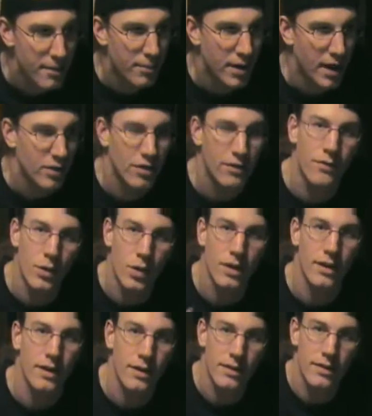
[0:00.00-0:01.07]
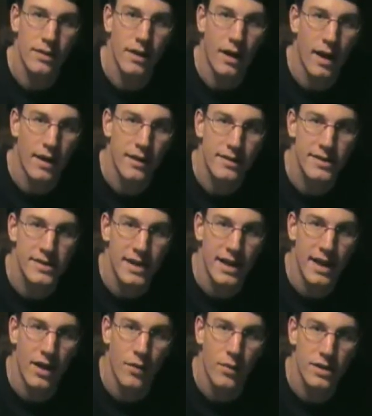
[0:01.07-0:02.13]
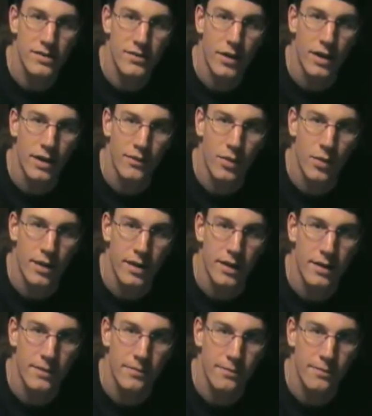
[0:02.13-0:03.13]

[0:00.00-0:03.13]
But I look forward to seeing how it works for you. If you want to